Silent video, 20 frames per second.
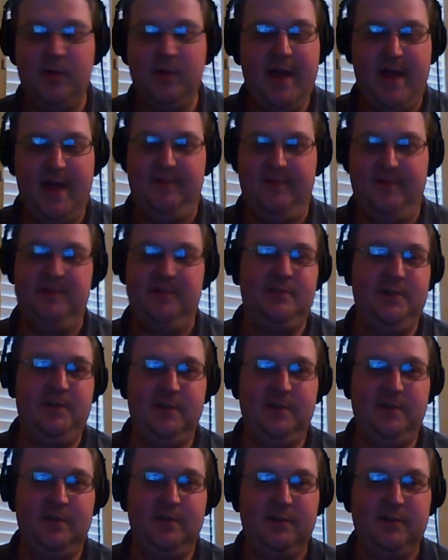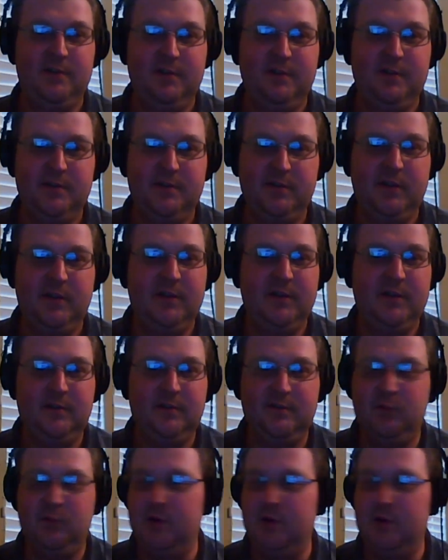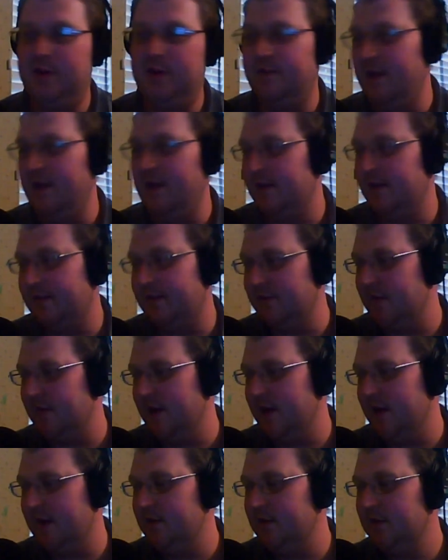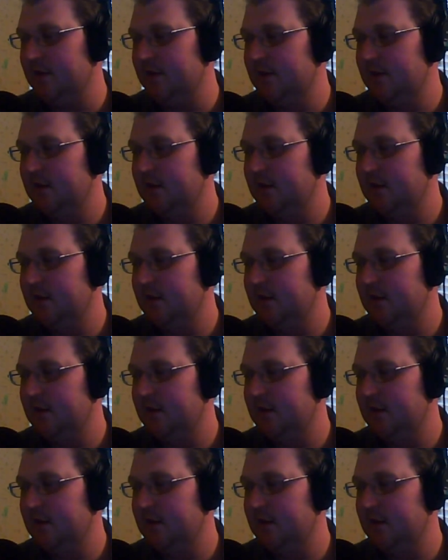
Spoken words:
have this year? And what do they got? They've got,